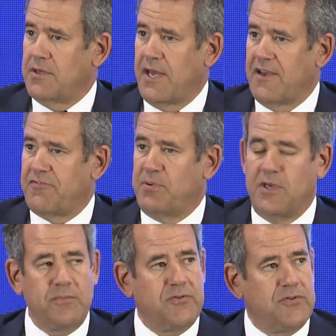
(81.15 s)

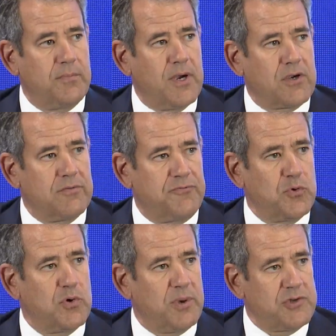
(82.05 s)
AFPM is the American
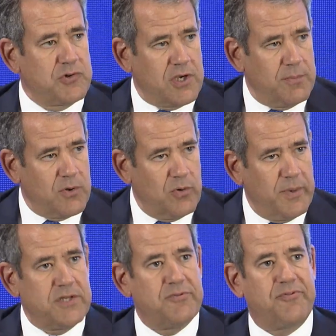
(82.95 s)
Fuel and Petrochemical
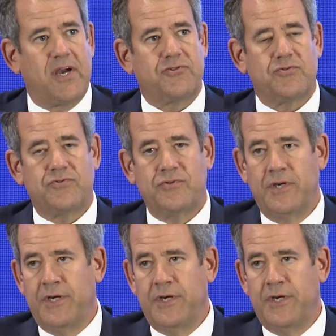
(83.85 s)
Manufacturers.